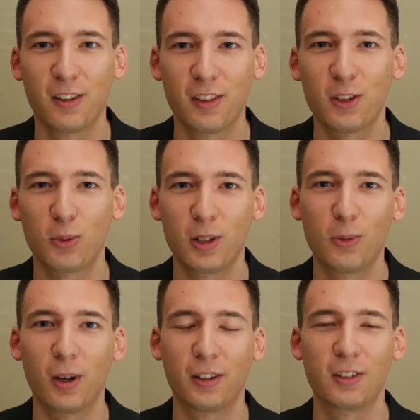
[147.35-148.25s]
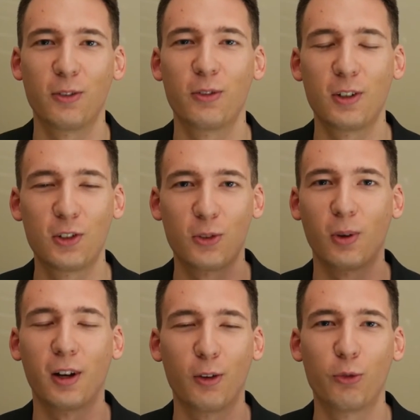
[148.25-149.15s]
that's what you want. You just
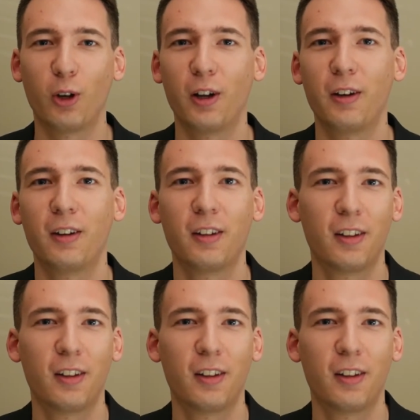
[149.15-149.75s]
want to have fun,